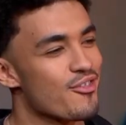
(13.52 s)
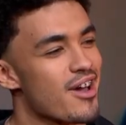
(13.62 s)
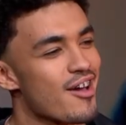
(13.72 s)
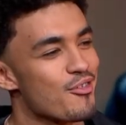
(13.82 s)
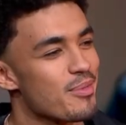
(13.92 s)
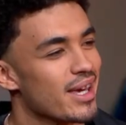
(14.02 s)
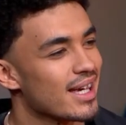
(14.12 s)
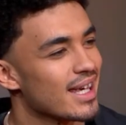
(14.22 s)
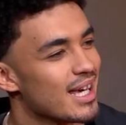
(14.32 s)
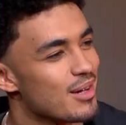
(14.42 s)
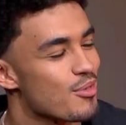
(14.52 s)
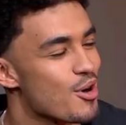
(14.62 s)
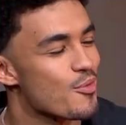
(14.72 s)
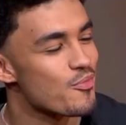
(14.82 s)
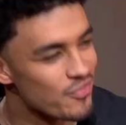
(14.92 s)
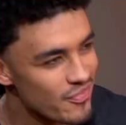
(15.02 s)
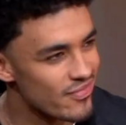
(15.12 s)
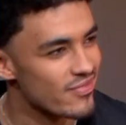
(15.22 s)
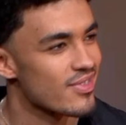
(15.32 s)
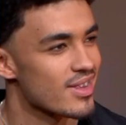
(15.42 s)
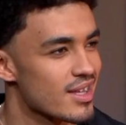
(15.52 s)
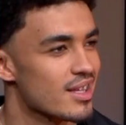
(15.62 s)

for having me. Let me get straight into bro. it, man. D